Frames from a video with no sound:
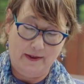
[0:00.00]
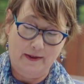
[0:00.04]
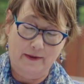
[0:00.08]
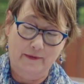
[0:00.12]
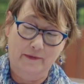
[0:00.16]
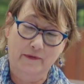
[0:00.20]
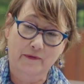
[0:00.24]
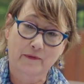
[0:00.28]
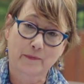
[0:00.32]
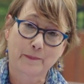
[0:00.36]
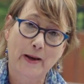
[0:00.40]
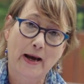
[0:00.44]

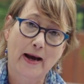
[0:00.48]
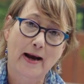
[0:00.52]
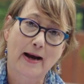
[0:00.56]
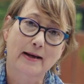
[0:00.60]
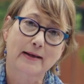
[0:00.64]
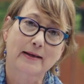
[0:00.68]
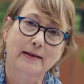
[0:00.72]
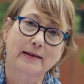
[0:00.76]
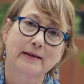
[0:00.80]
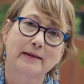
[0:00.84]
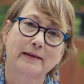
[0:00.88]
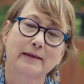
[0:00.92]
Spac
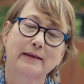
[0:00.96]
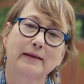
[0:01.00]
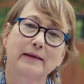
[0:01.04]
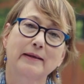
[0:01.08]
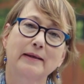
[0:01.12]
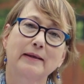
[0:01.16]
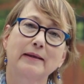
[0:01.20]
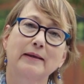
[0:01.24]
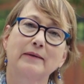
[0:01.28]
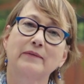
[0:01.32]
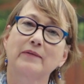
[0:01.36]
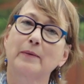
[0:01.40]

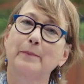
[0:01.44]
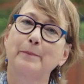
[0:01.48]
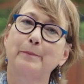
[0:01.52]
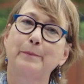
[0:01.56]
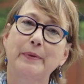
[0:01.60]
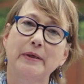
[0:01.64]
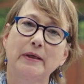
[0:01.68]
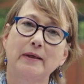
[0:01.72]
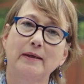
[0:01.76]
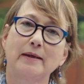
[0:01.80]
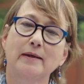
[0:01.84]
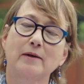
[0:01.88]
is a
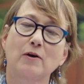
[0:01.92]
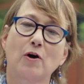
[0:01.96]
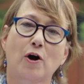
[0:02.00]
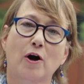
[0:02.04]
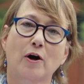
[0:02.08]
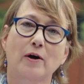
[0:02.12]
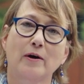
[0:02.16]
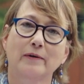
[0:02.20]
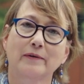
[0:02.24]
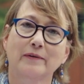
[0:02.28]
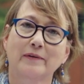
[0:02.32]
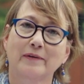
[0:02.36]
beating
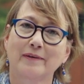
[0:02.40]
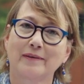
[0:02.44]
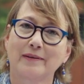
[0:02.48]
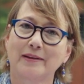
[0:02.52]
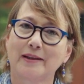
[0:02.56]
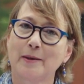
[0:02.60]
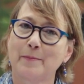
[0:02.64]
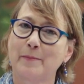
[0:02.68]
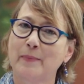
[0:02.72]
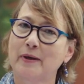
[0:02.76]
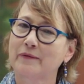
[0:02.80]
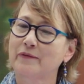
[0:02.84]
heart
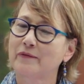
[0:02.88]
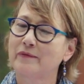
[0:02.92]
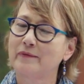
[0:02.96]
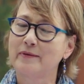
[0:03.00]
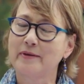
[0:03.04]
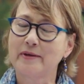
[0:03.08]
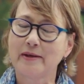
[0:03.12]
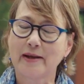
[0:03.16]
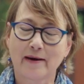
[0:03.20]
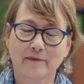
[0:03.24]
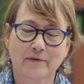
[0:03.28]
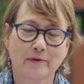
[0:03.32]
that must
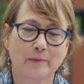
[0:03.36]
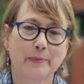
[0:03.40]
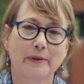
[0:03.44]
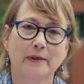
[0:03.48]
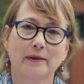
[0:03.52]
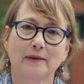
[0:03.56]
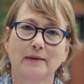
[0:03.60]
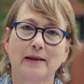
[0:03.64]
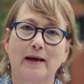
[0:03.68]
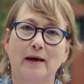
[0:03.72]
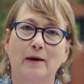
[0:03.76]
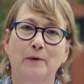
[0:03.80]
never be
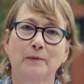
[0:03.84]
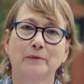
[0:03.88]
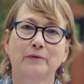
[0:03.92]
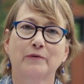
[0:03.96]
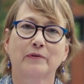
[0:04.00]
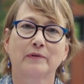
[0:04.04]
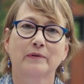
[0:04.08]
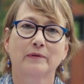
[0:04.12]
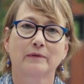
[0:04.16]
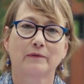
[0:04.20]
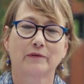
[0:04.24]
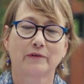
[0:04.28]
allowed
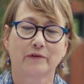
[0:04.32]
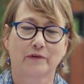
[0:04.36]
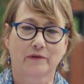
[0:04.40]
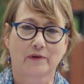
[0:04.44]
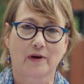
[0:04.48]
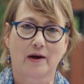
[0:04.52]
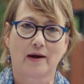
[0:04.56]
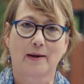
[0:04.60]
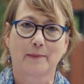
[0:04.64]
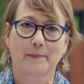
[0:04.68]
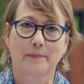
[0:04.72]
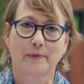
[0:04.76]
to
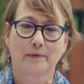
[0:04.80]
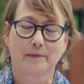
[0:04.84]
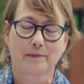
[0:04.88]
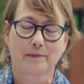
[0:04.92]
stop.